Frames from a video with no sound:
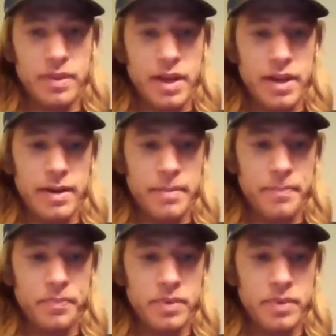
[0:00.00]

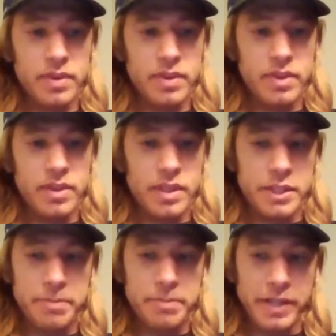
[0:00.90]
The
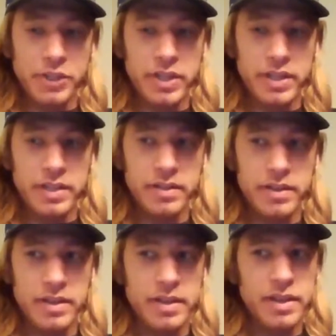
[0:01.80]
suspension
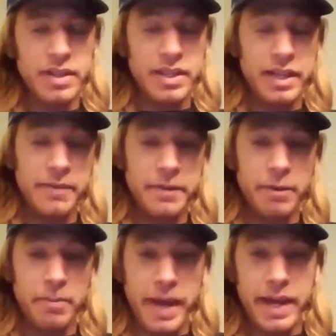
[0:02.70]
didn't
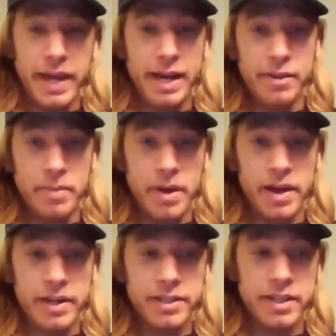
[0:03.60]
feel bad out of the
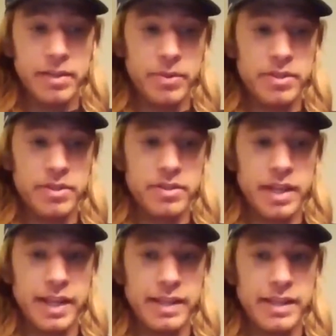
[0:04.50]
box. It was,
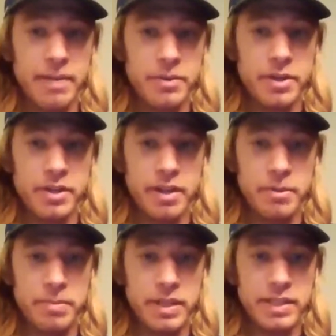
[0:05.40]
at that time, it was on
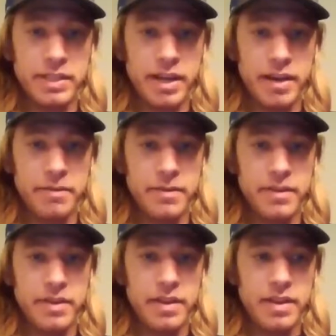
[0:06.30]
WP stuff.
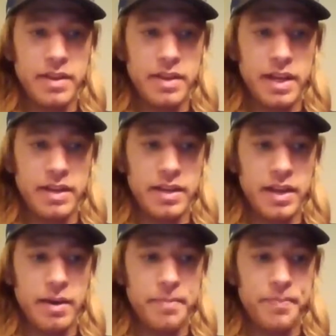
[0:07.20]
And
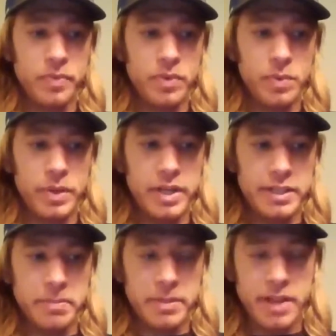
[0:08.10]
we
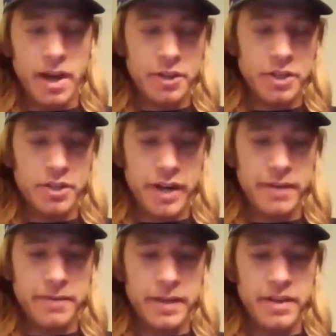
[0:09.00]
did some massaging,
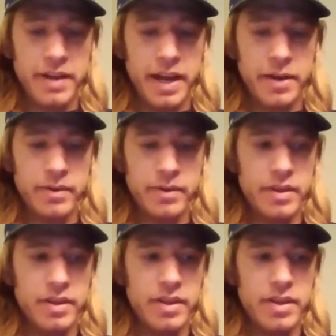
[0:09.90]
try to figure it out.
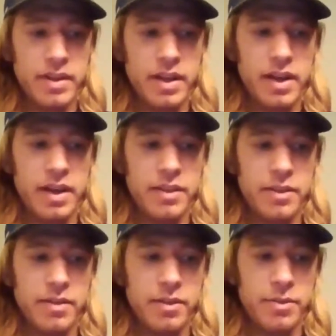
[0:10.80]

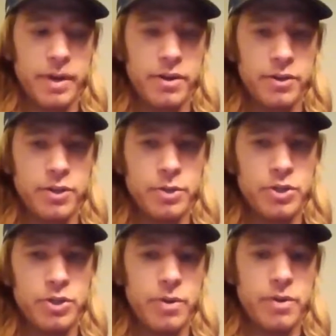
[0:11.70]
The 302
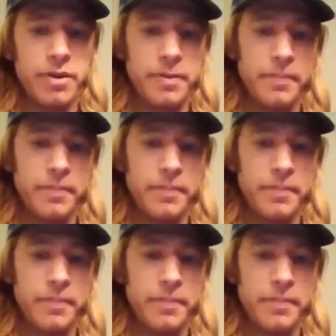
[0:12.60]
stroke,